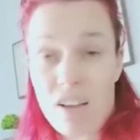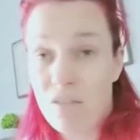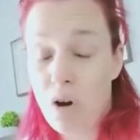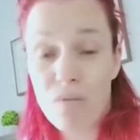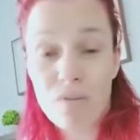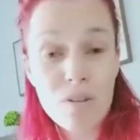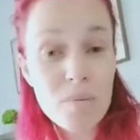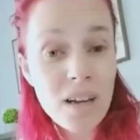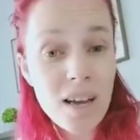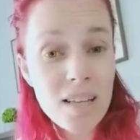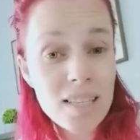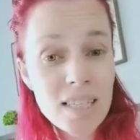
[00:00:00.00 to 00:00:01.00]
I've gone from
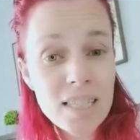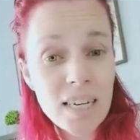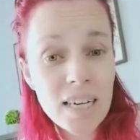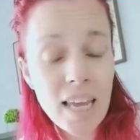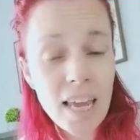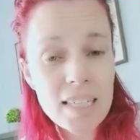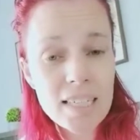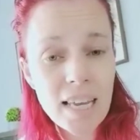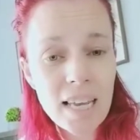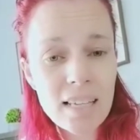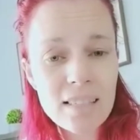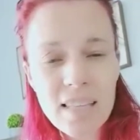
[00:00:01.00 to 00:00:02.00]
size 16 to
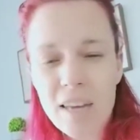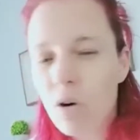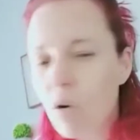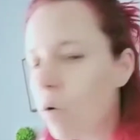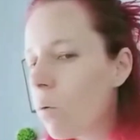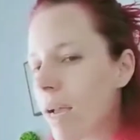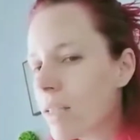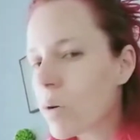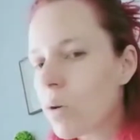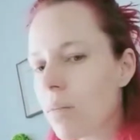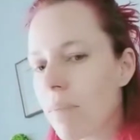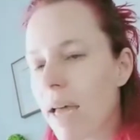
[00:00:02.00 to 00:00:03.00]
18s and always
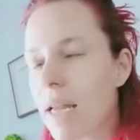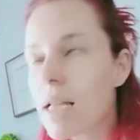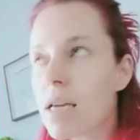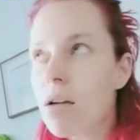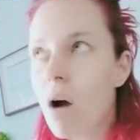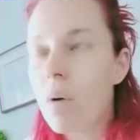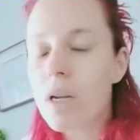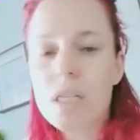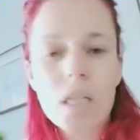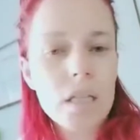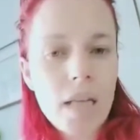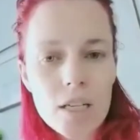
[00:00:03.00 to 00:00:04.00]
automatically go
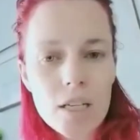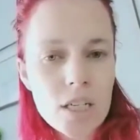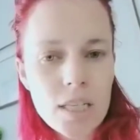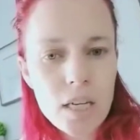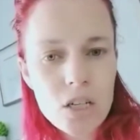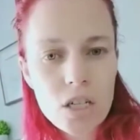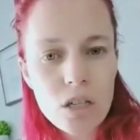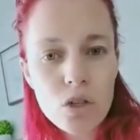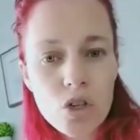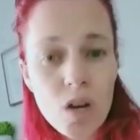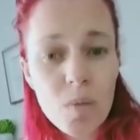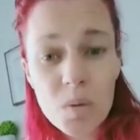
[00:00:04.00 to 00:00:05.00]
into the larger section of
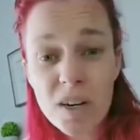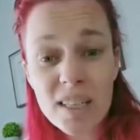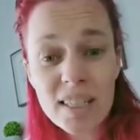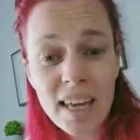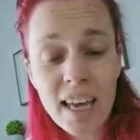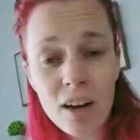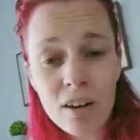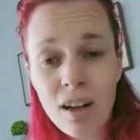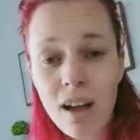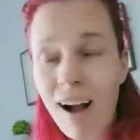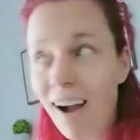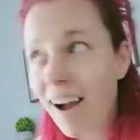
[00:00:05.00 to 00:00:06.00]
the shops, whereas now
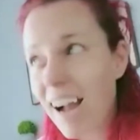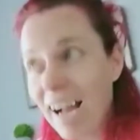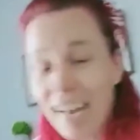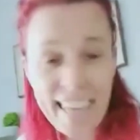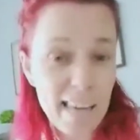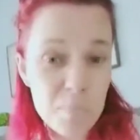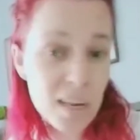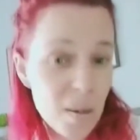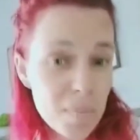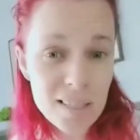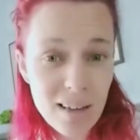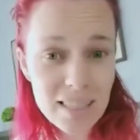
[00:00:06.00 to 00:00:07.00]
I can pick
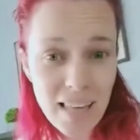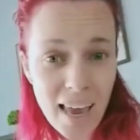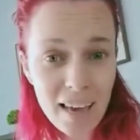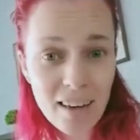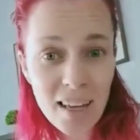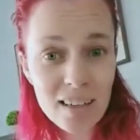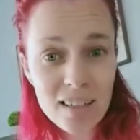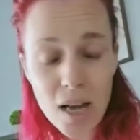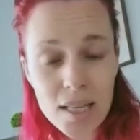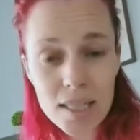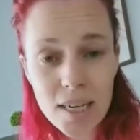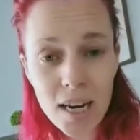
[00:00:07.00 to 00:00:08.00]
up a size 8 and a
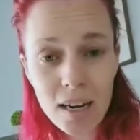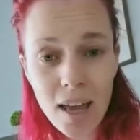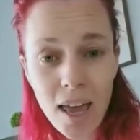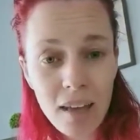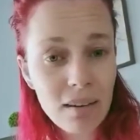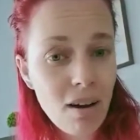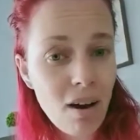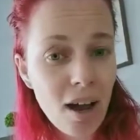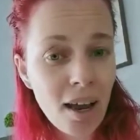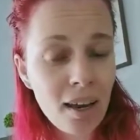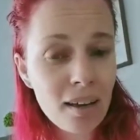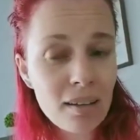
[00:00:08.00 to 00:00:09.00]
size 10 and
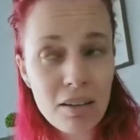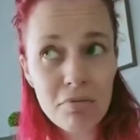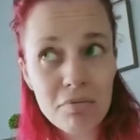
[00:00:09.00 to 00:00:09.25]
I